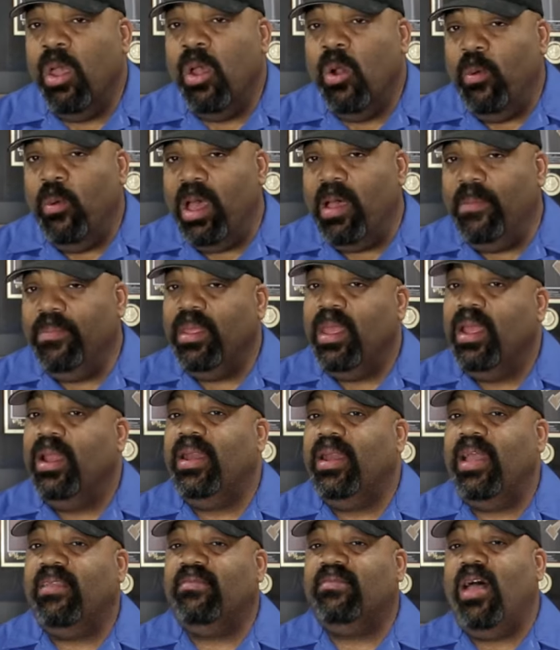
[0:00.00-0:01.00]
Well,
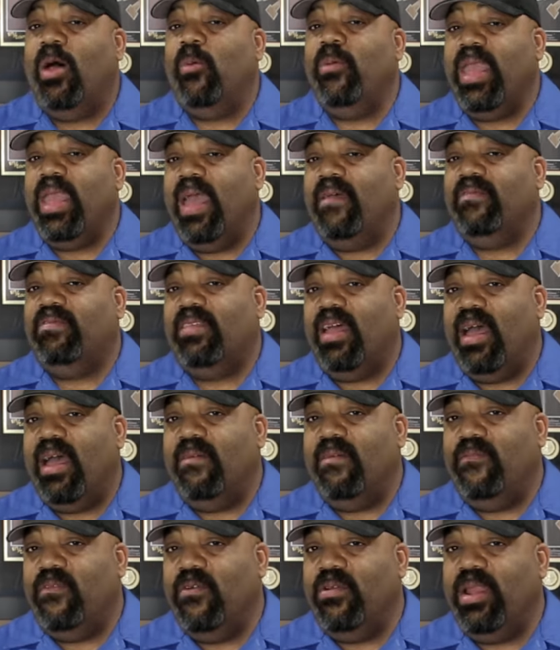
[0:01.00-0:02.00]
that's all we have
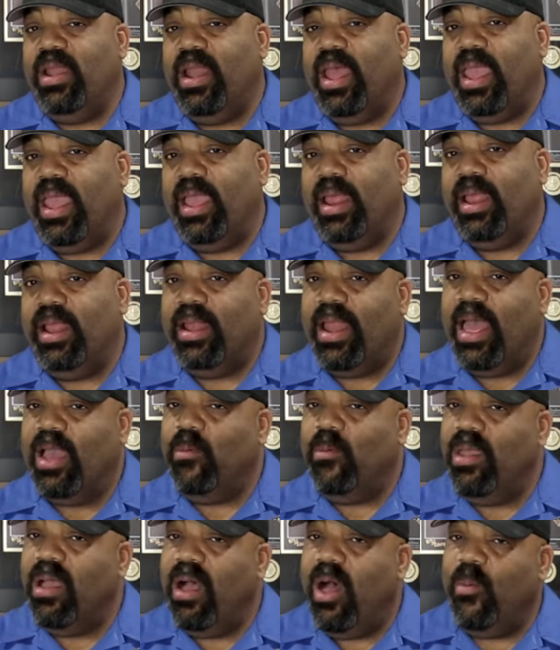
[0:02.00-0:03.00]
time for today. Like
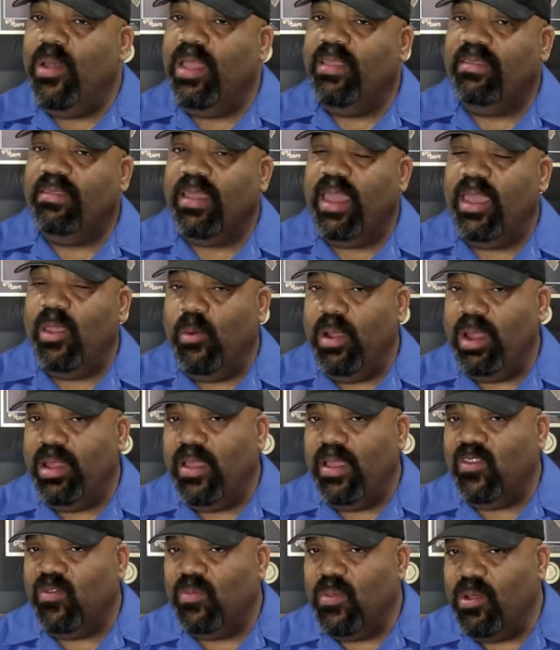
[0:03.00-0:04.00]
we always say, where
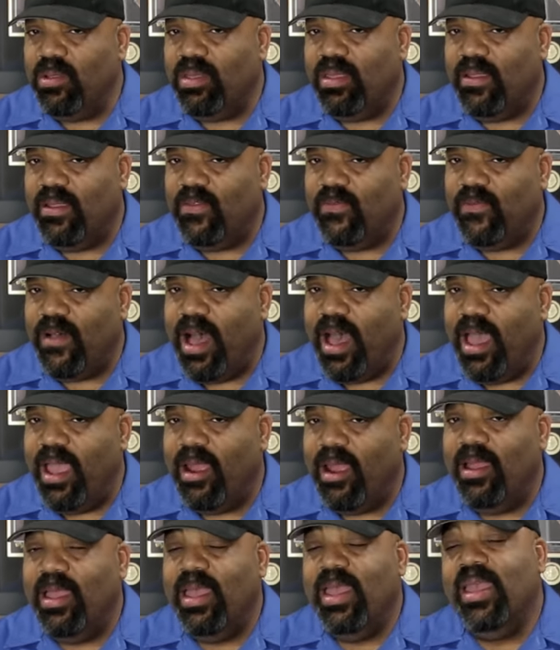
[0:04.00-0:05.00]
there's smoke, there's
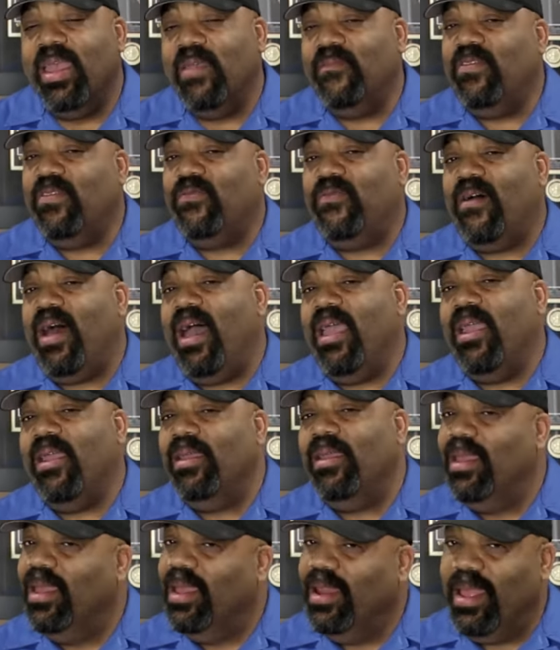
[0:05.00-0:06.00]
fire. If it's
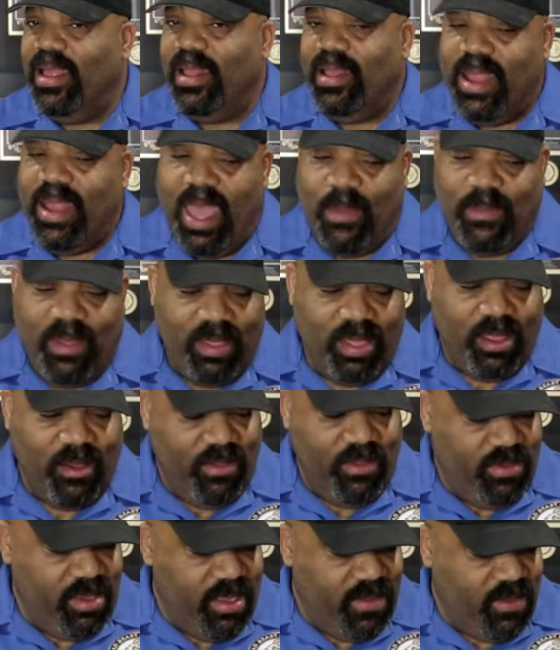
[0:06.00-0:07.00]
fire, then damn it, there
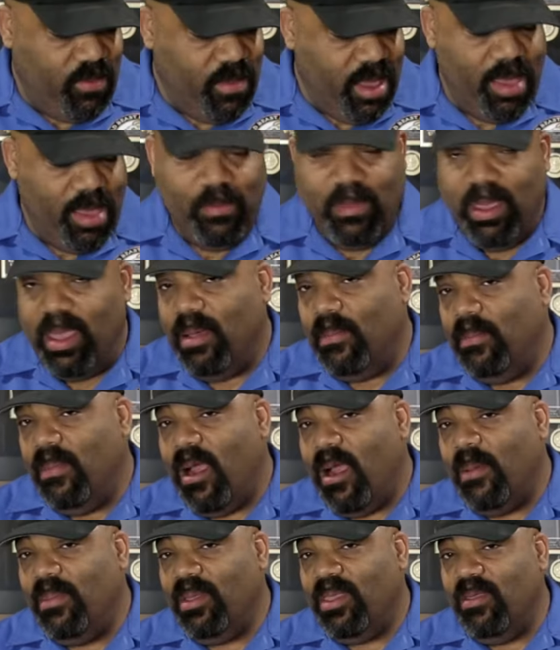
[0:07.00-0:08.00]
just might be a
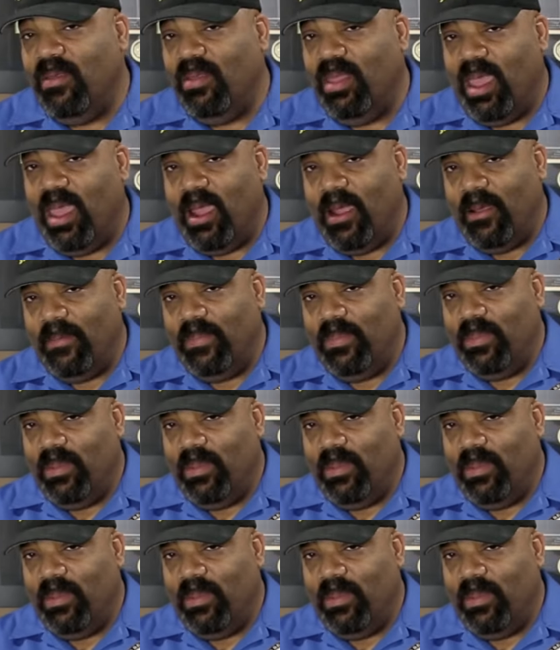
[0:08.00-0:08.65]
barbecue there.